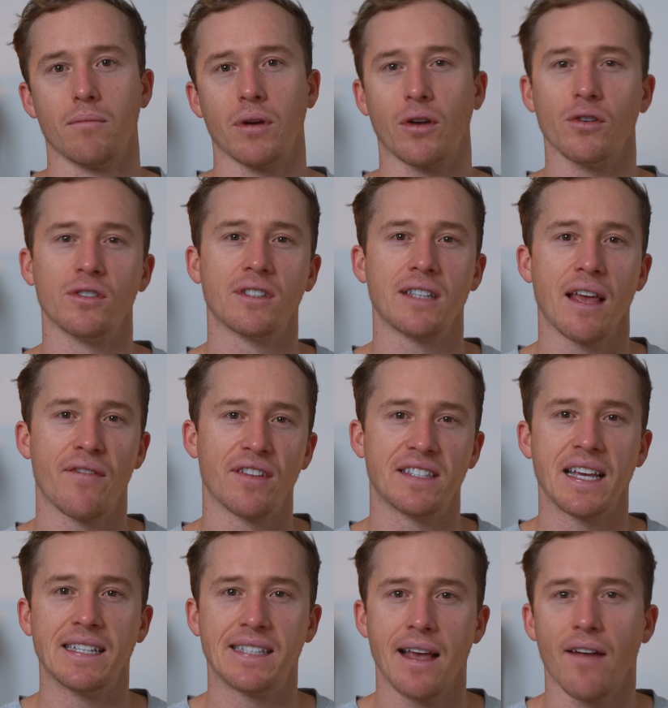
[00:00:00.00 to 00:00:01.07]
because if a
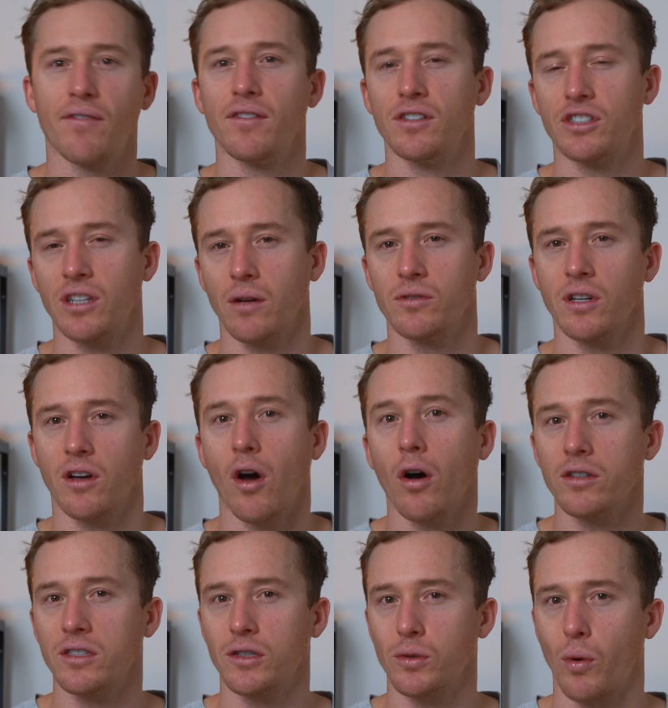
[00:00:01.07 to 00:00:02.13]
DCF shelter
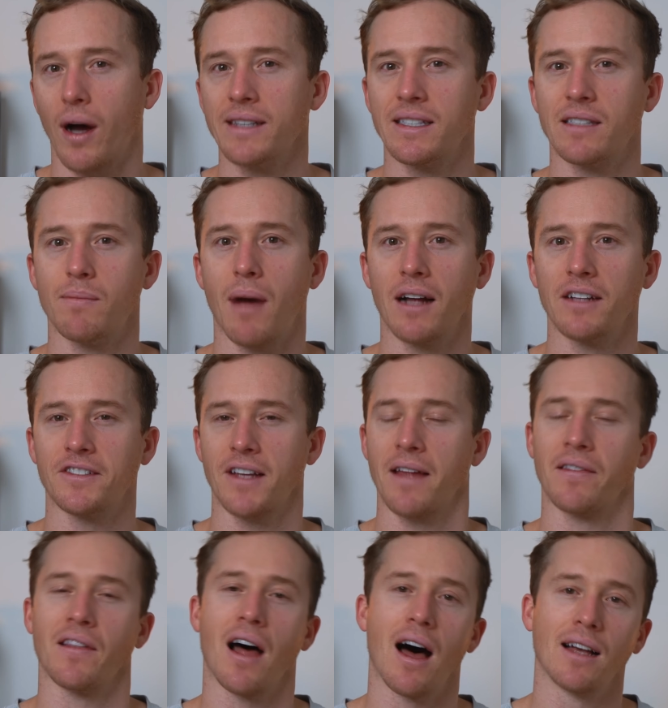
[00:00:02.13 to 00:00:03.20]
costs twice as much
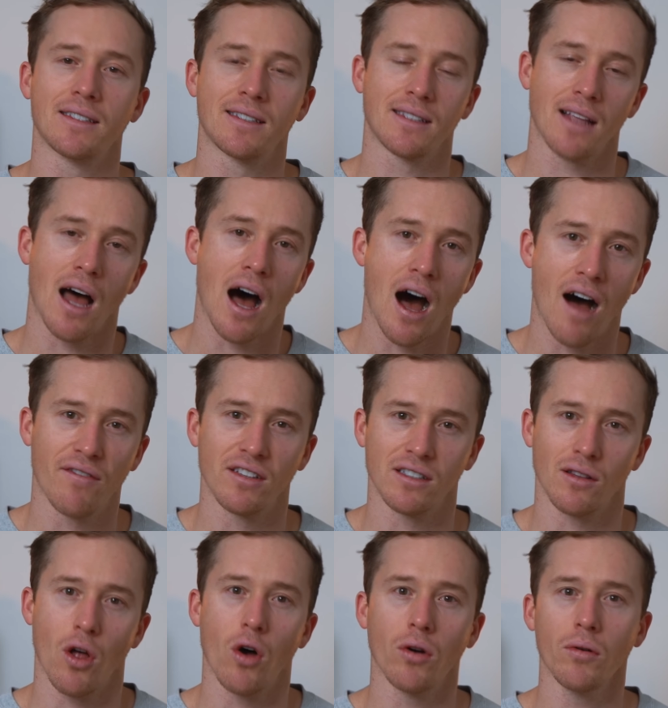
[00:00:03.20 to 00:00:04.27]
and lasts half as
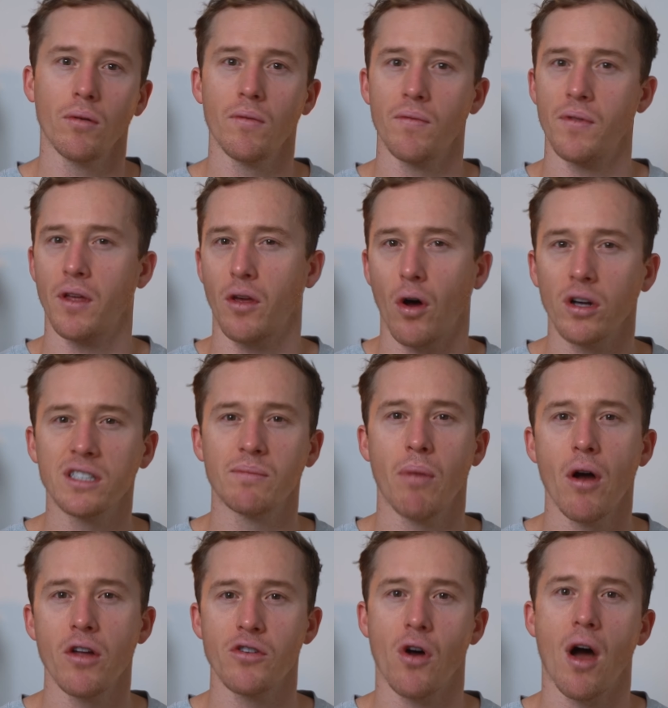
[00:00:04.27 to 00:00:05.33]
long, the cost
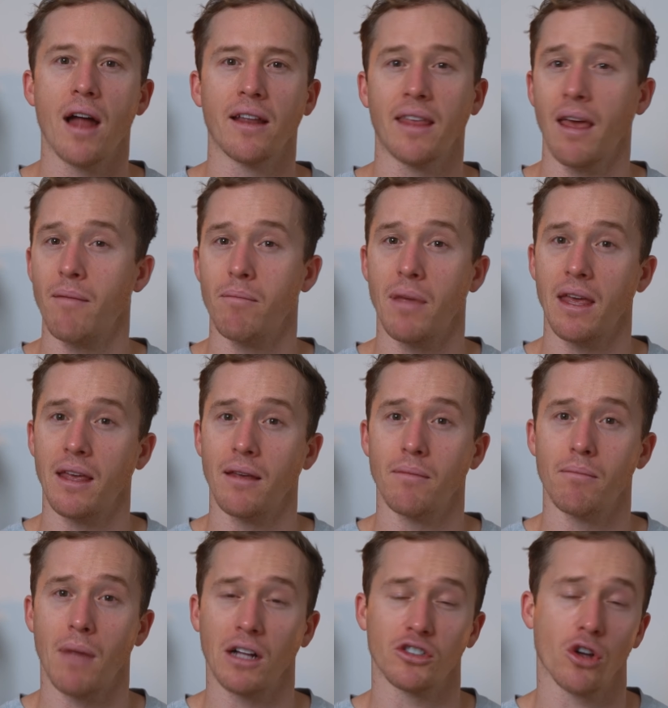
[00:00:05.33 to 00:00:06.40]
per night can be
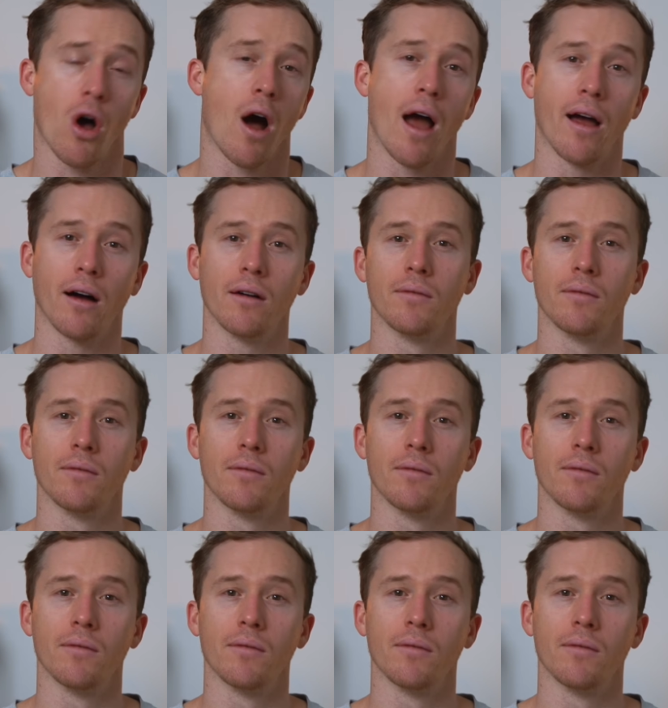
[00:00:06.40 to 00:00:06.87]
much higher.